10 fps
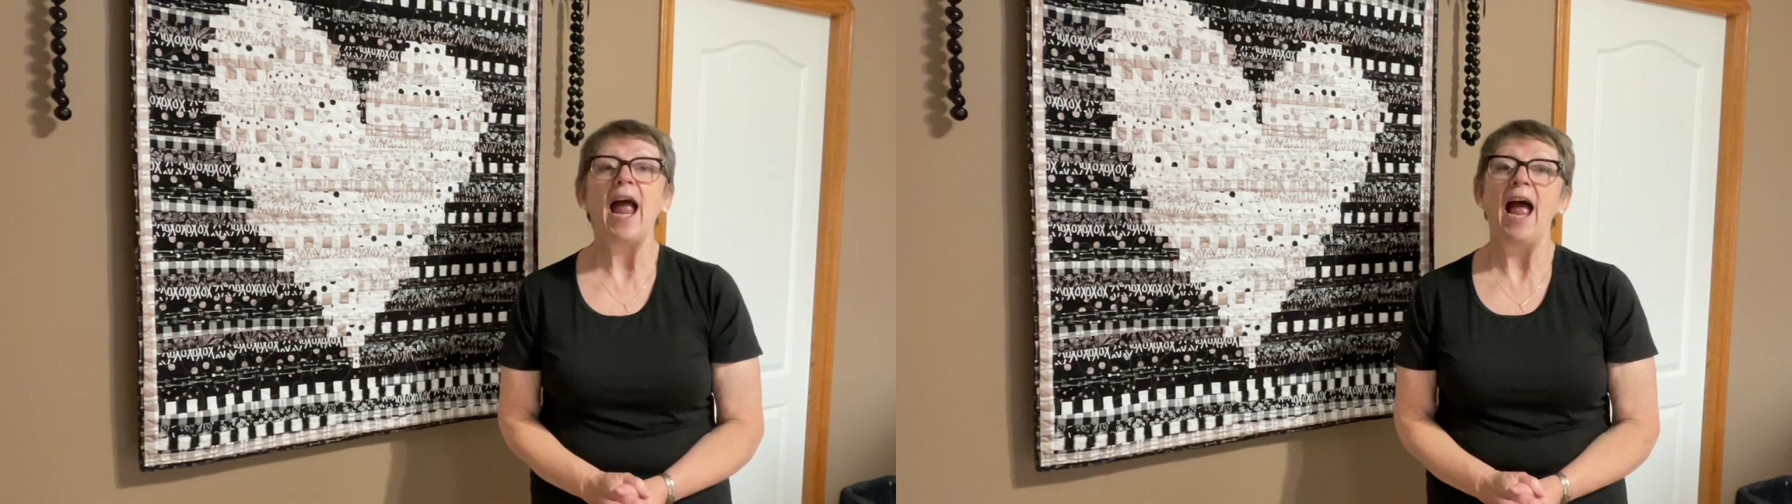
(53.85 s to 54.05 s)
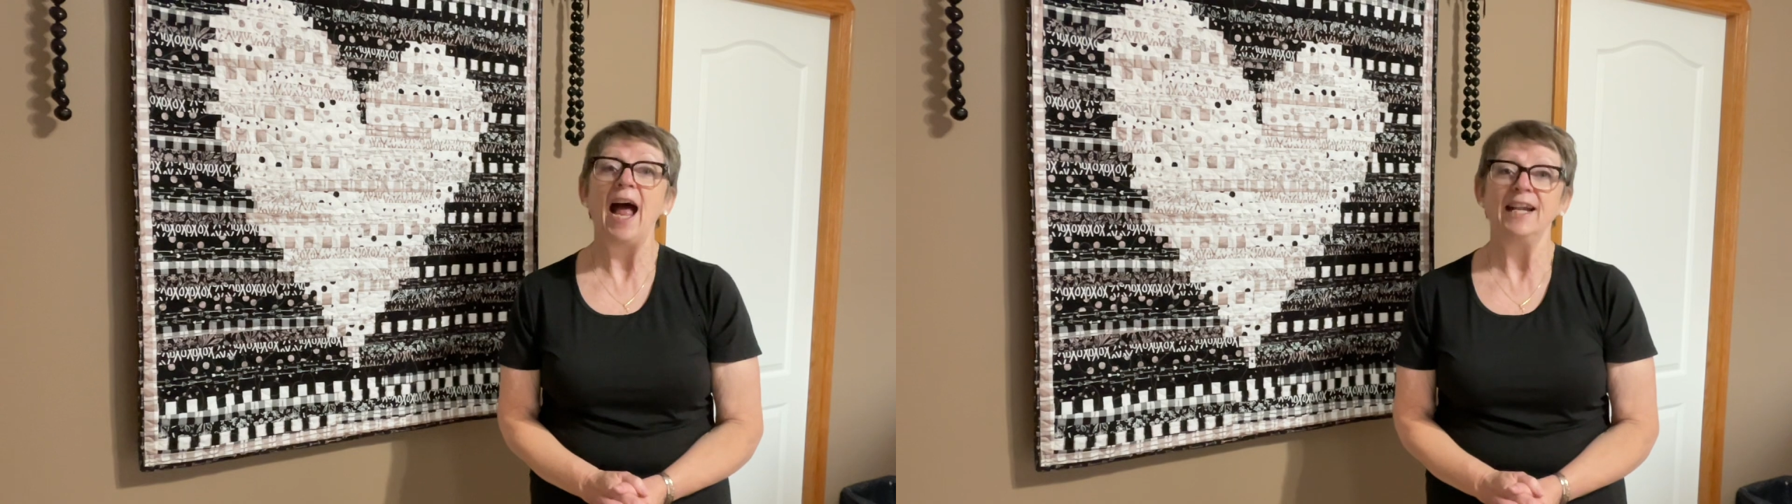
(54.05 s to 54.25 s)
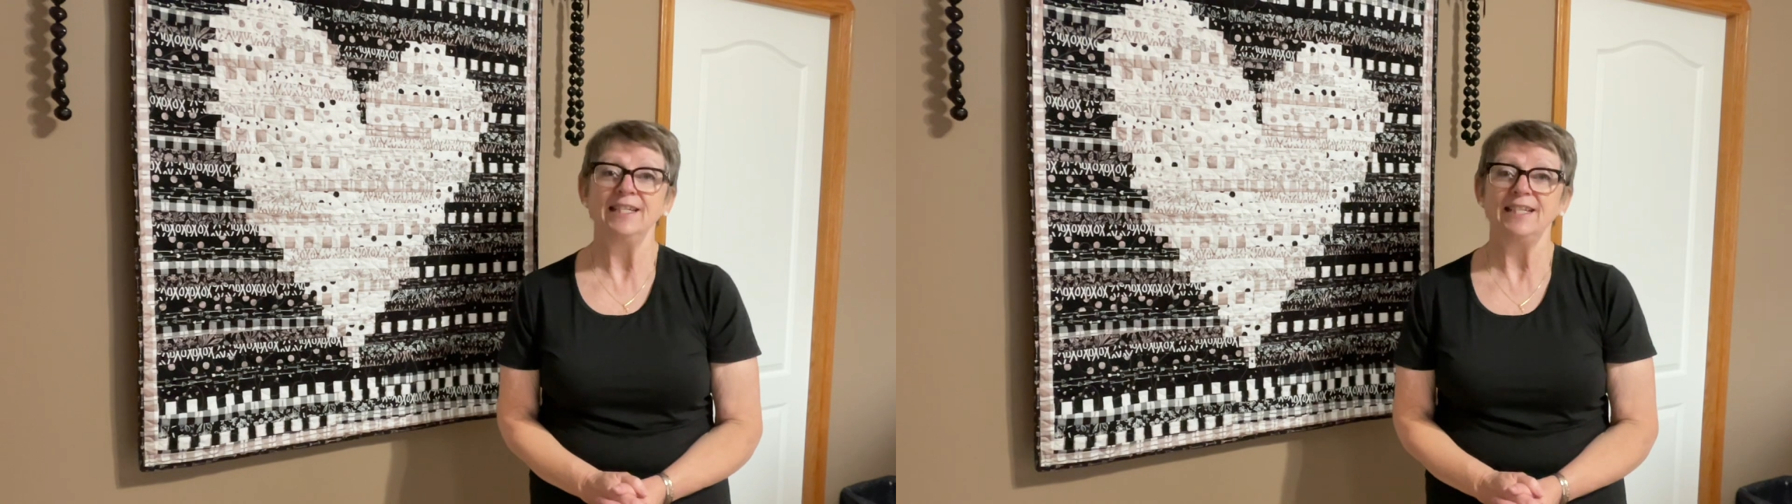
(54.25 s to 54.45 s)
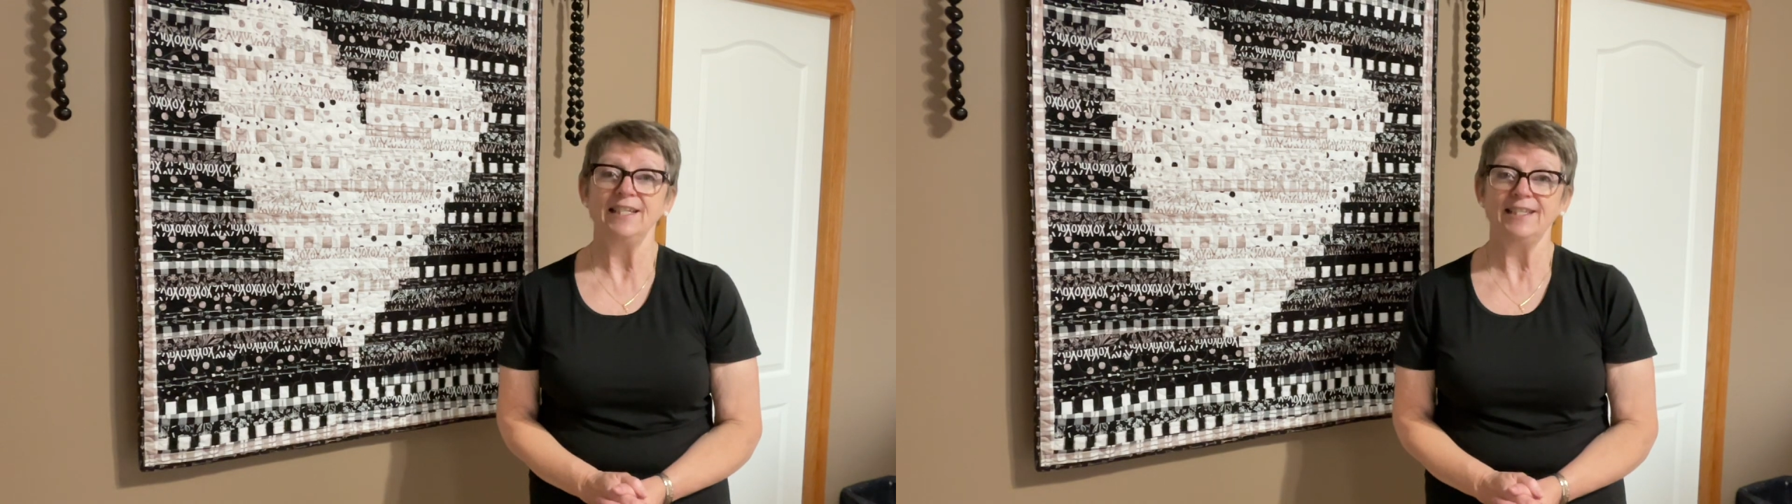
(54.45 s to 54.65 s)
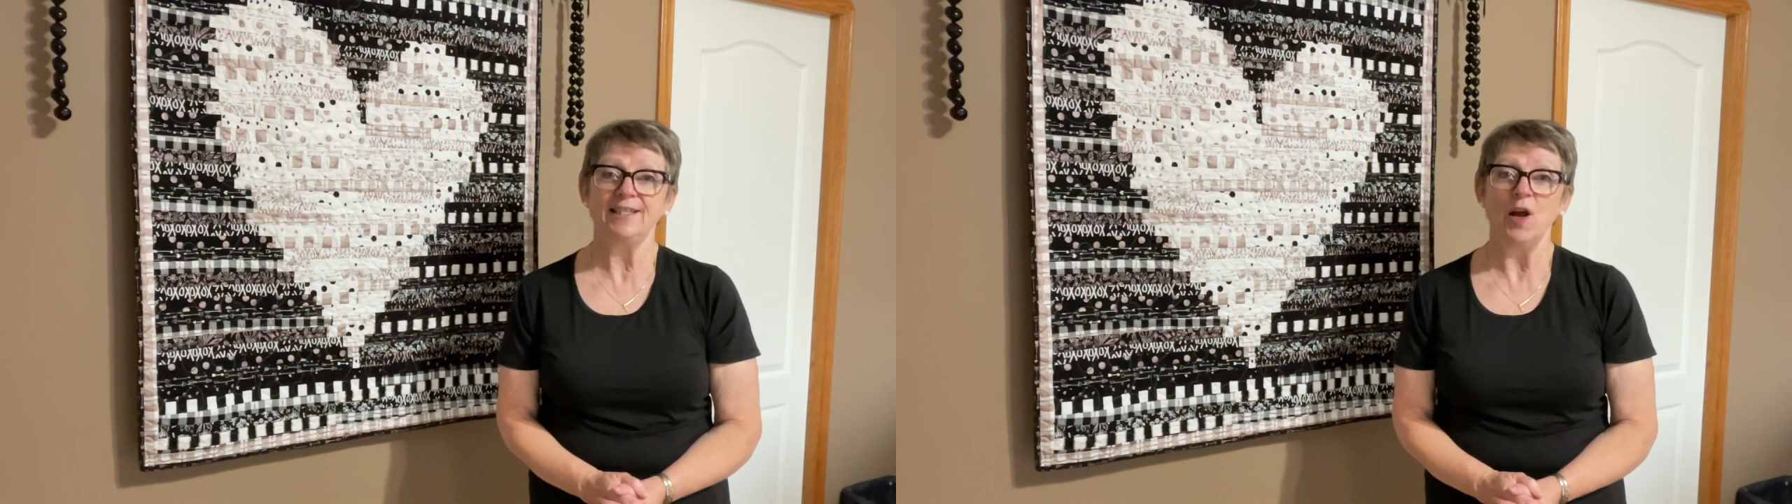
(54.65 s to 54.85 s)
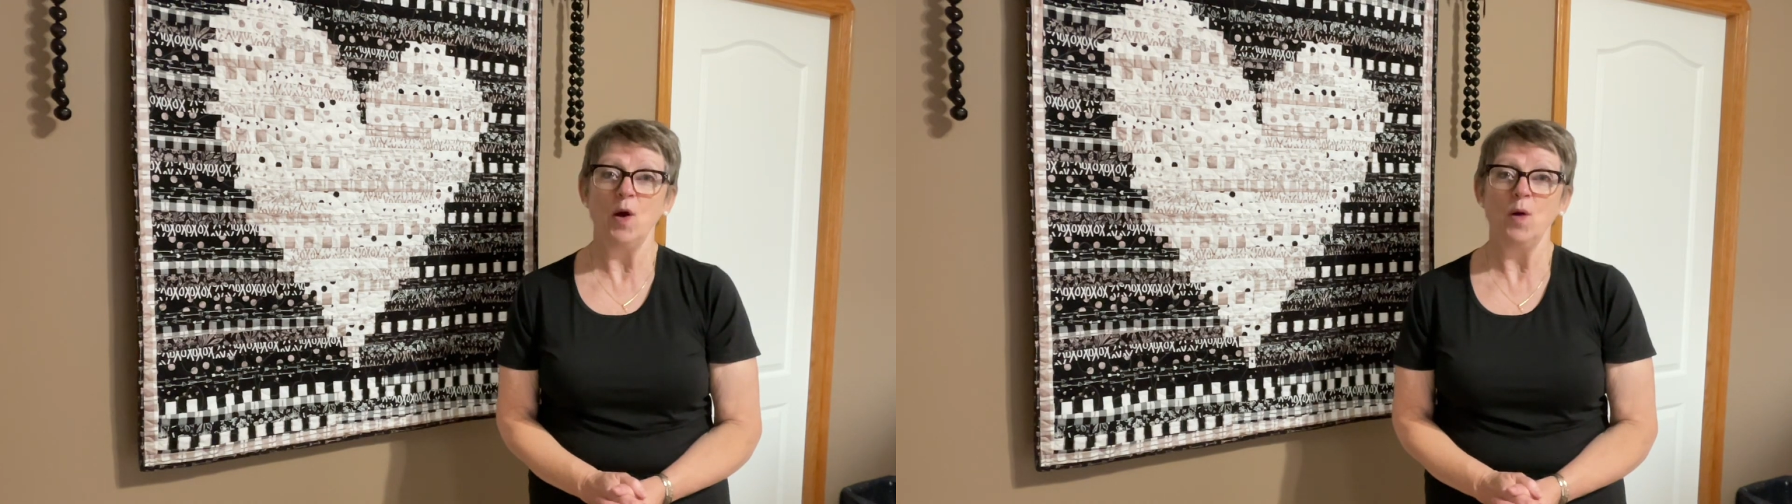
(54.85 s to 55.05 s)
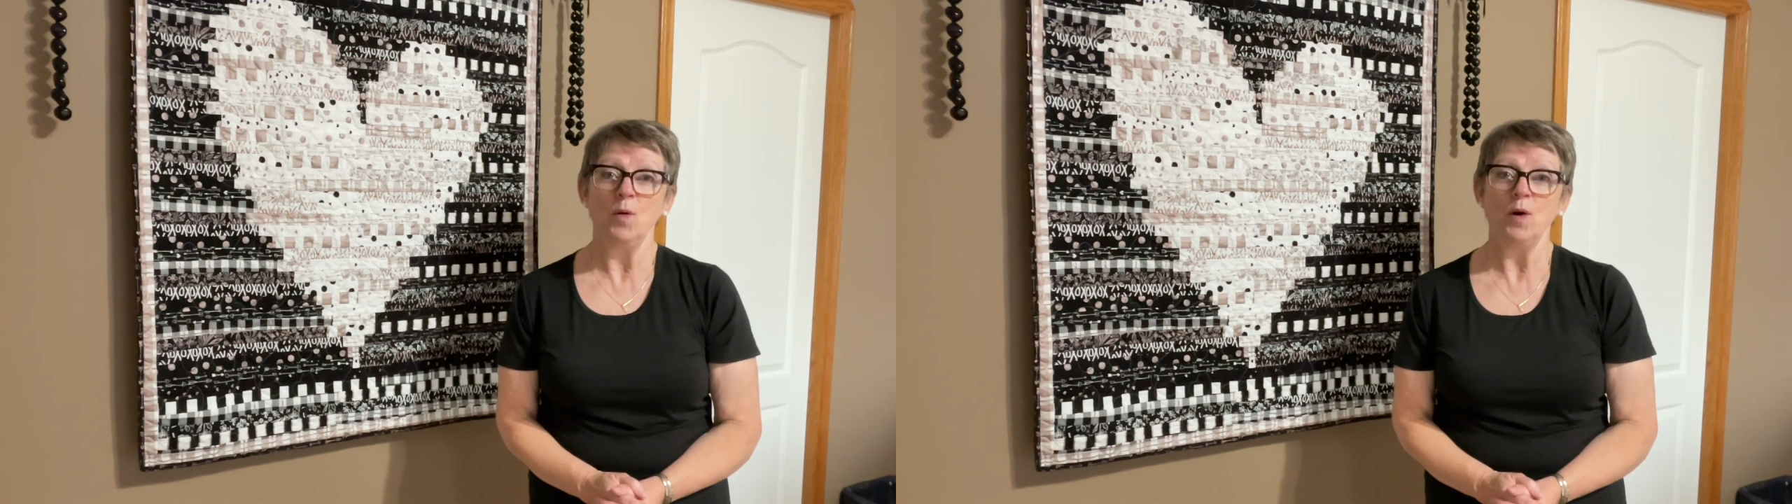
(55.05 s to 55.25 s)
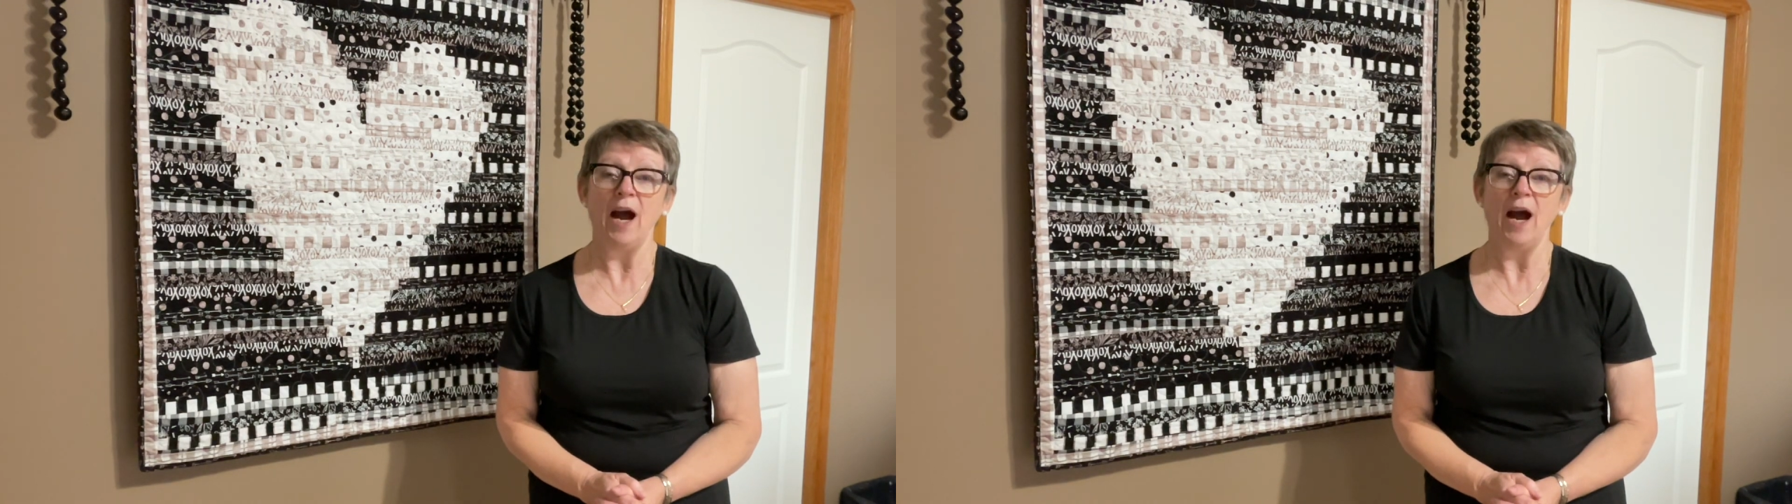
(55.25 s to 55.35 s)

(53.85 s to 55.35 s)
and so